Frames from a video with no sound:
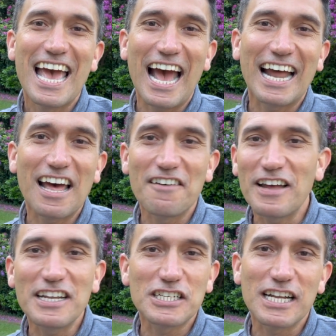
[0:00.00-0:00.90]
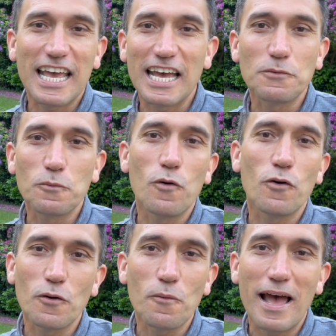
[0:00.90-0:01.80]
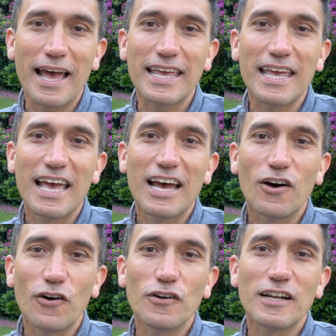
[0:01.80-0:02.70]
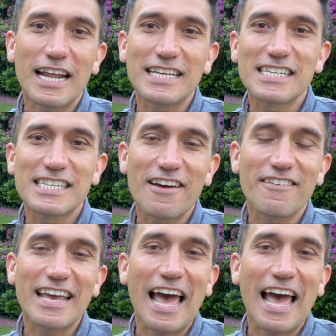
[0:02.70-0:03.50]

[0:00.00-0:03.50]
and eventually it had worn away unnecessarily.